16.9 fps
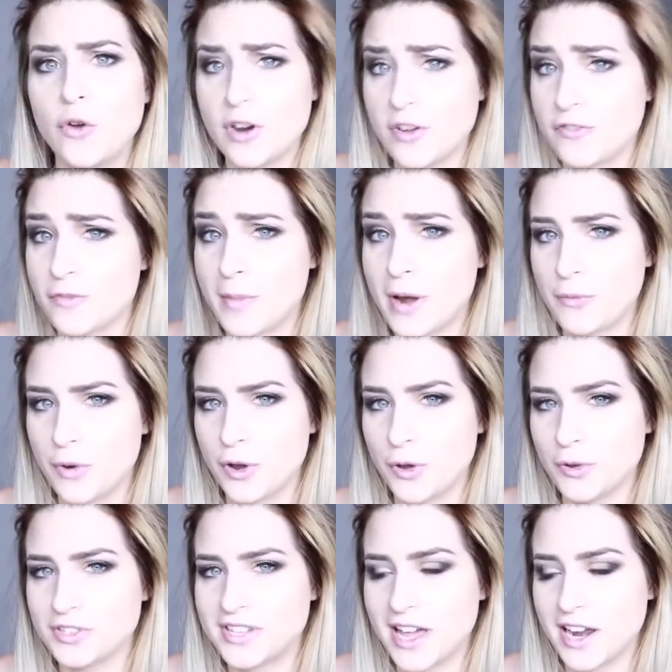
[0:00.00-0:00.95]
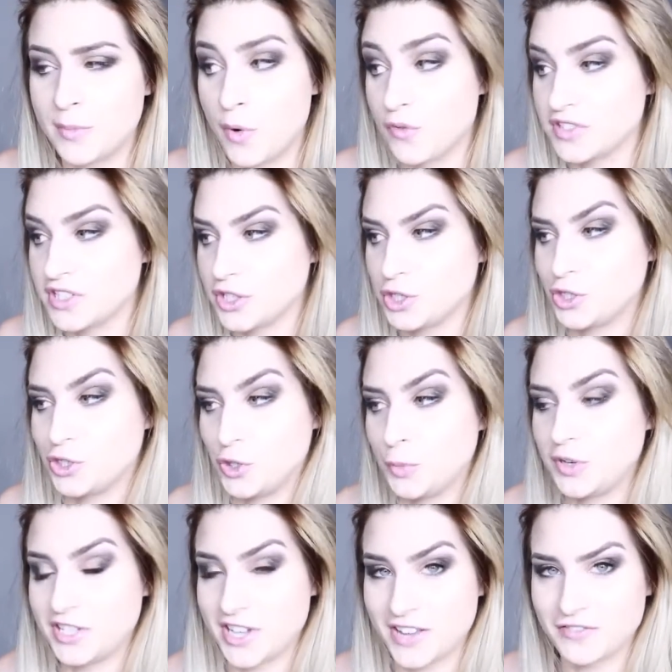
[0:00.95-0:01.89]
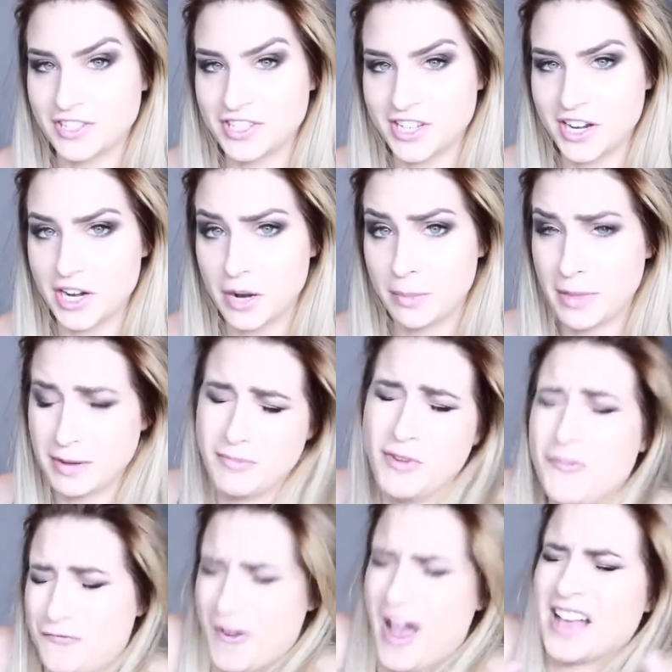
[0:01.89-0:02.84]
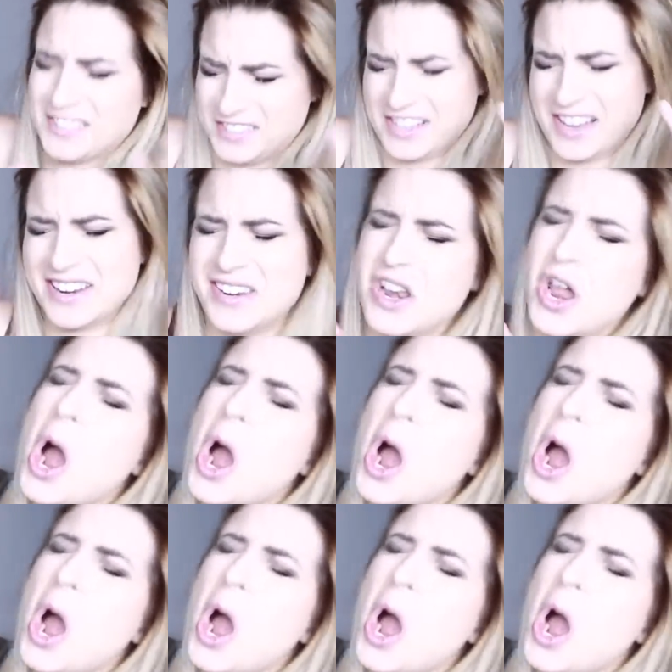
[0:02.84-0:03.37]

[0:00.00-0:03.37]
Whenever my rig goes down, I'm always like super devastated. I'm like, Mufasa,